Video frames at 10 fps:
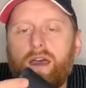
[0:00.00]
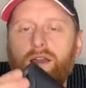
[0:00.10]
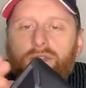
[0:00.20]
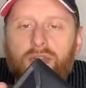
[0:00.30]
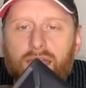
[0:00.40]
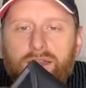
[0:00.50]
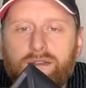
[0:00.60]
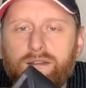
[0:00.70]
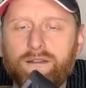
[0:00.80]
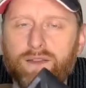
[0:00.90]
then
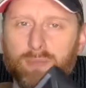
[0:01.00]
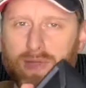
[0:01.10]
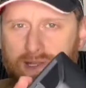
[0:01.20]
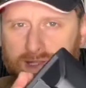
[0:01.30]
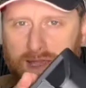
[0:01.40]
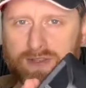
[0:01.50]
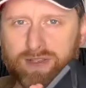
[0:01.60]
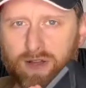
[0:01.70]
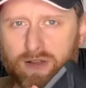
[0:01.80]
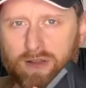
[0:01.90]
the PTS
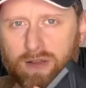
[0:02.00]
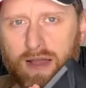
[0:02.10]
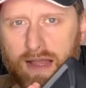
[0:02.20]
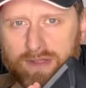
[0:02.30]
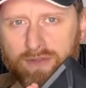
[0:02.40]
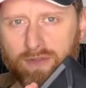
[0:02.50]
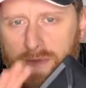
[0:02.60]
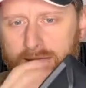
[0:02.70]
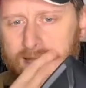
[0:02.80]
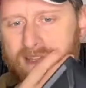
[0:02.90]
stock has it for
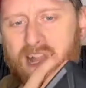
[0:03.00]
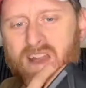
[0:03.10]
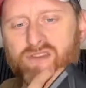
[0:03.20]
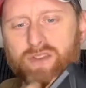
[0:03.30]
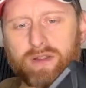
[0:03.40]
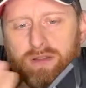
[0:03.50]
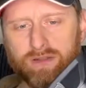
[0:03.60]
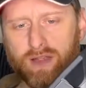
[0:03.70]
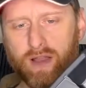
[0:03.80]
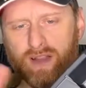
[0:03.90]
me. It's an extra,
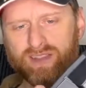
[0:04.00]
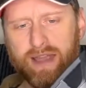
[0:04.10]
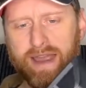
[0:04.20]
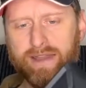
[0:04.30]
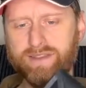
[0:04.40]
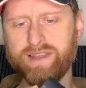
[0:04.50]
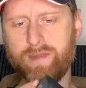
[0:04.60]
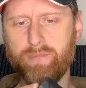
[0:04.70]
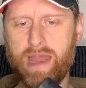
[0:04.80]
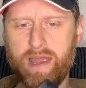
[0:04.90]
it's like I say, £8 to
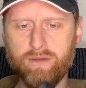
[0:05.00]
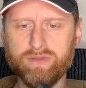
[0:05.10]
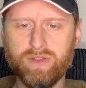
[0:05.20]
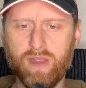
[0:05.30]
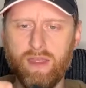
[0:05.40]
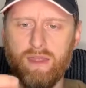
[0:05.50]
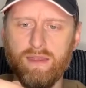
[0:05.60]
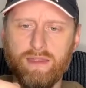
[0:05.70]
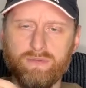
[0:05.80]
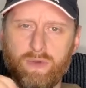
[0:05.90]
£10.
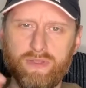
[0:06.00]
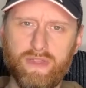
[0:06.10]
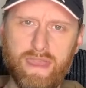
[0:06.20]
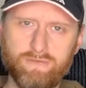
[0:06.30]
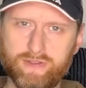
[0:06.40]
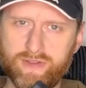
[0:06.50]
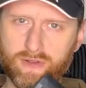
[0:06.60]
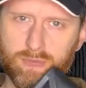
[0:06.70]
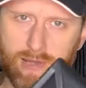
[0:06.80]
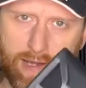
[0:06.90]
It's worth every
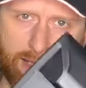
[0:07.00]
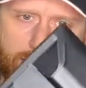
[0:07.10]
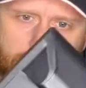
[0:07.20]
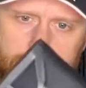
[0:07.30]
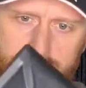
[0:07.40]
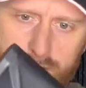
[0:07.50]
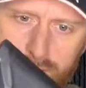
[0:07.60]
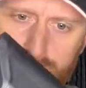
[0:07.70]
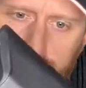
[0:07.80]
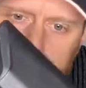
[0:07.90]
single penny. It is a
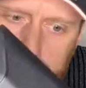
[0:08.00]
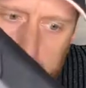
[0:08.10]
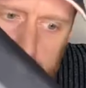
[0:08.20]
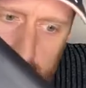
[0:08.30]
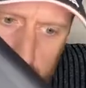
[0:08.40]
really nice